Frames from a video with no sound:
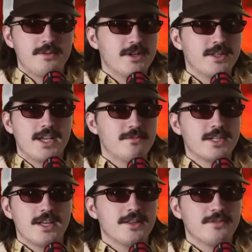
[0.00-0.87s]
about they came
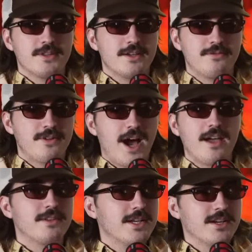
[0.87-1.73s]
together for like
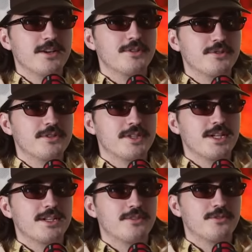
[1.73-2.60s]
five years.
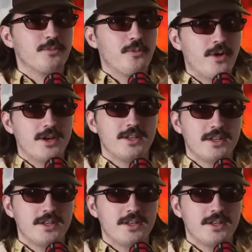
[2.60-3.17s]
I just want.